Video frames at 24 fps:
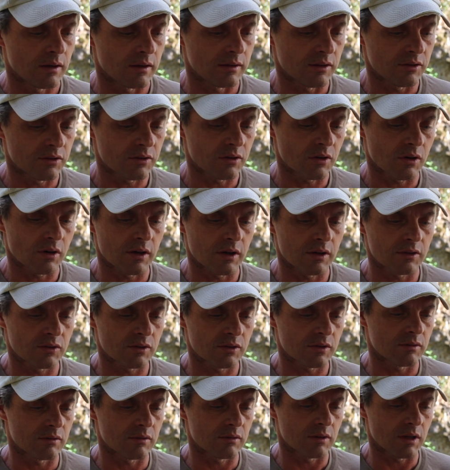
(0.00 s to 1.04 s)
This guy's
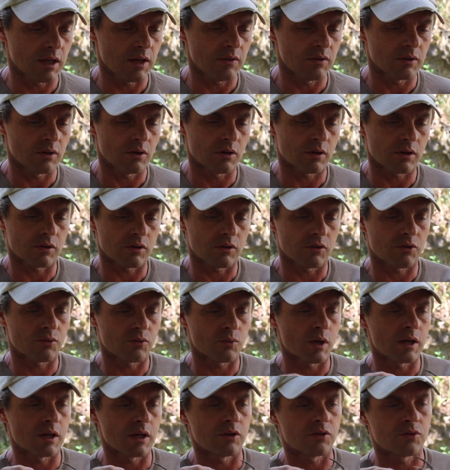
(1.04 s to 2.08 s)
even got it
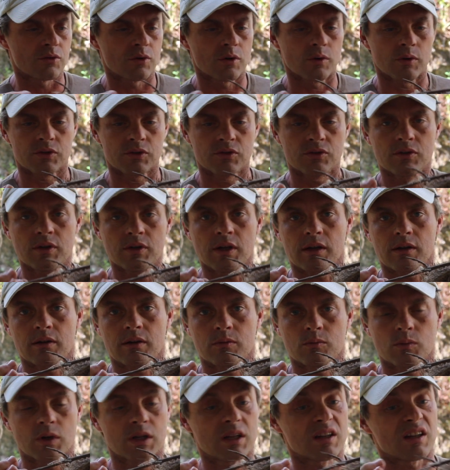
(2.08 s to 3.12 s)
threaded through a stick.
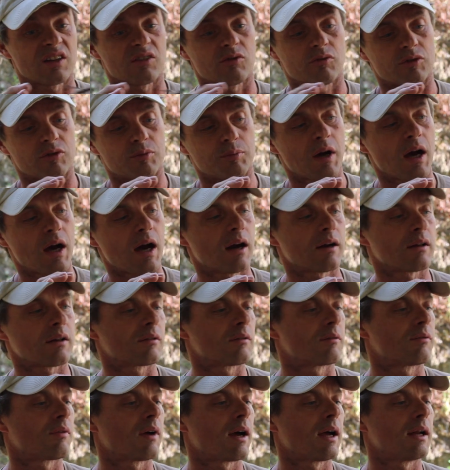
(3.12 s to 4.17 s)
Whether that was part of
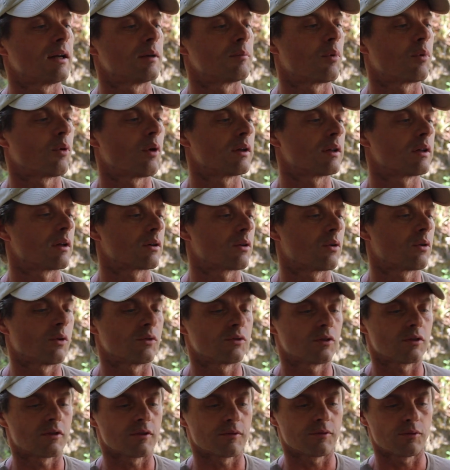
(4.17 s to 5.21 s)
a failure point that
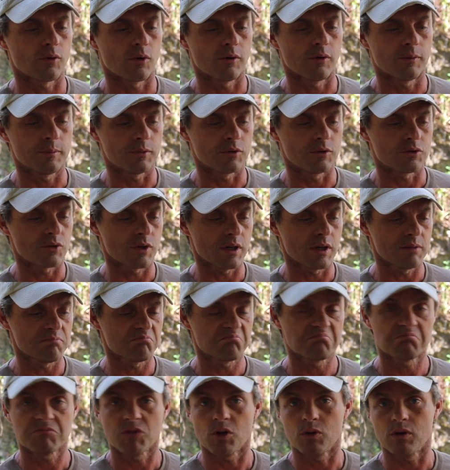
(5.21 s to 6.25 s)
caused it to fall from the tree,
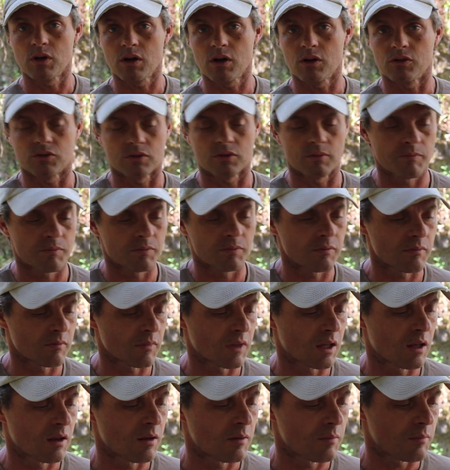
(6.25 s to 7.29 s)
who knows?
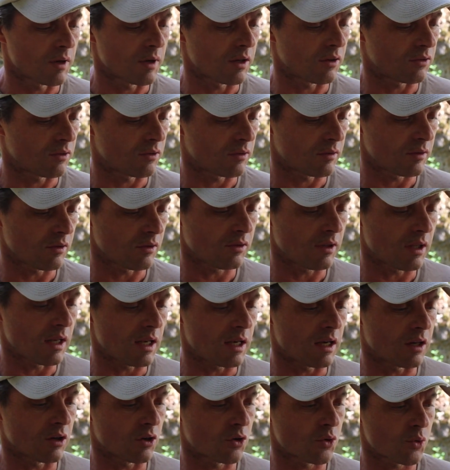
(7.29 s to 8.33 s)
But it's just
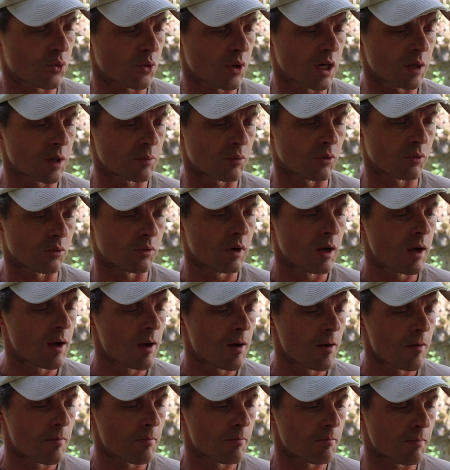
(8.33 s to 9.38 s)
an incredible
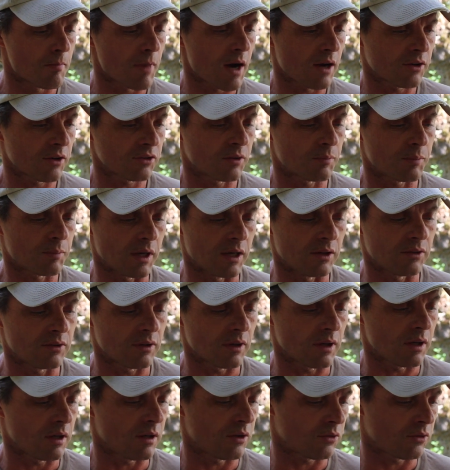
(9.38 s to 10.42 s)
masterpiece
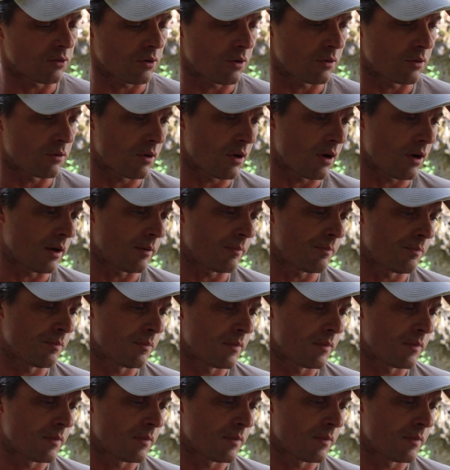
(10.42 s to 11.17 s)
in its own right.